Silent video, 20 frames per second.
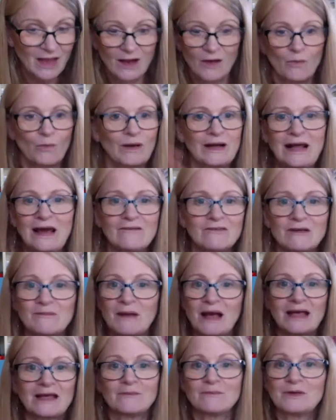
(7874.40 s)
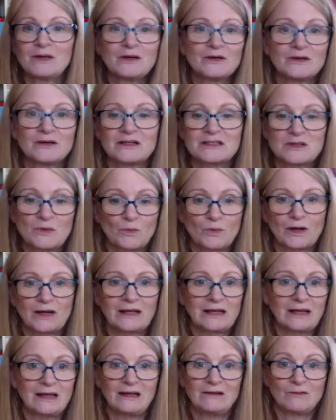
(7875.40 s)
Whenever my computer isn't
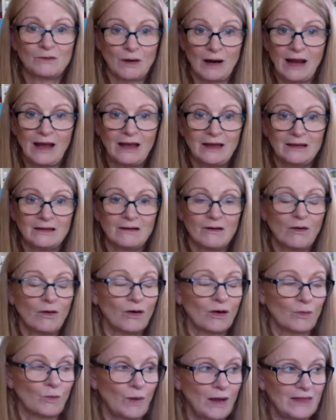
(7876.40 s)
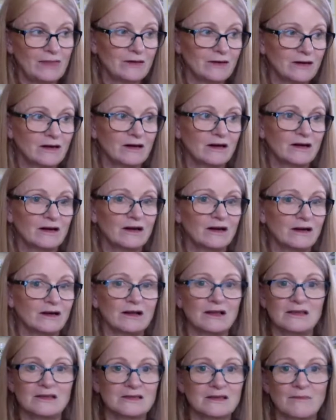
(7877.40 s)
working right, or whether
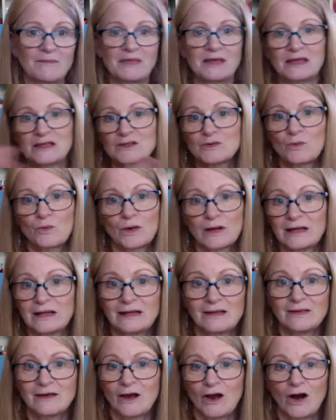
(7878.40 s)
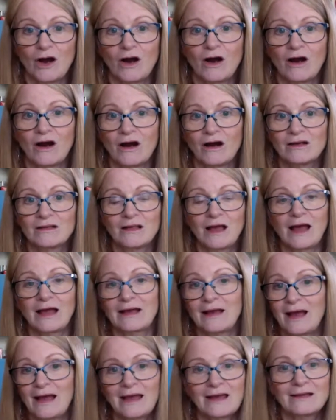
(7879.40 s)
something isn't working in the car, like
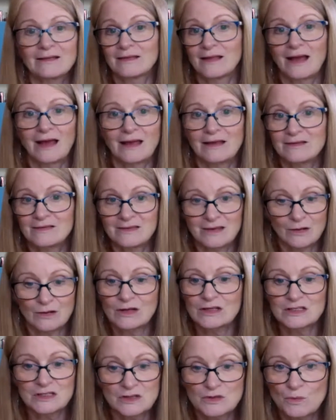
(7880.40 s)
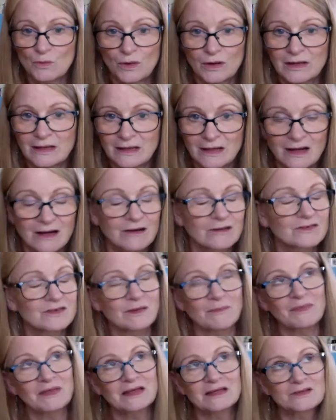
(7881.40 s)
Sirius isn't working, or
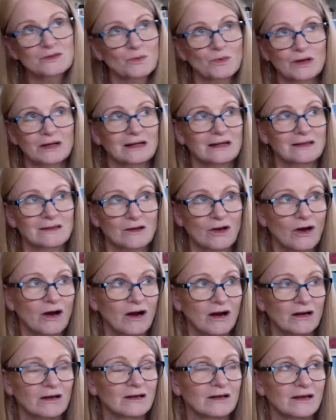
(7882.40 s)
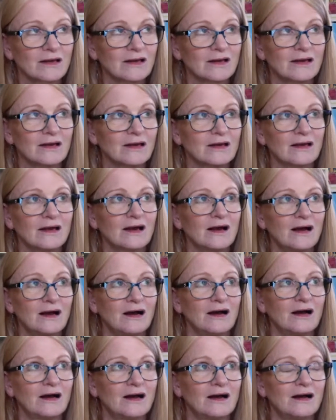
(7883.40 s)
something isn't working in the car,
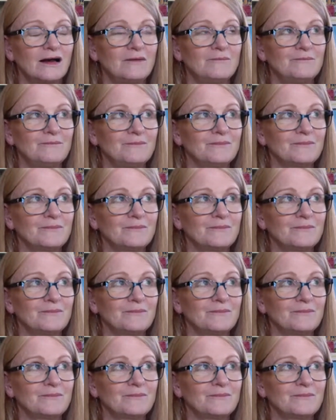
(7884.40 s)
or